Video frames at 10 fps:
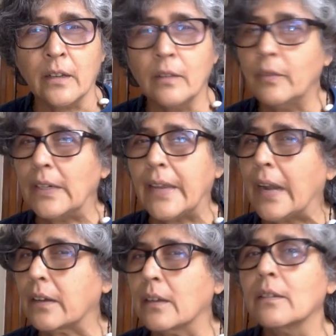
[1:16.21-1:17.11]
will get
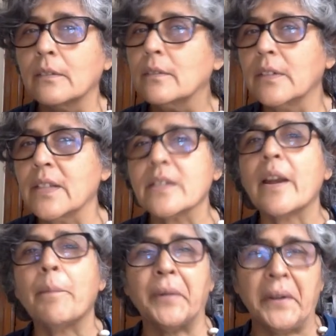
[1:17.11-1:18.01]

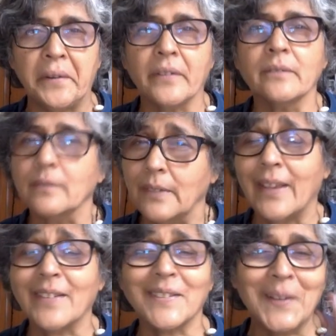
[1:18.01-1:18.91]
disrupted.
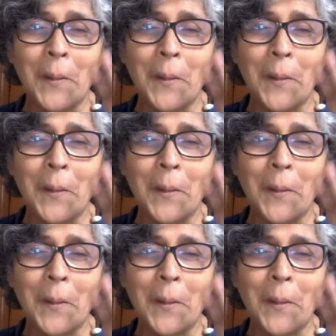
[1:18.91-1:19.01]
Yes.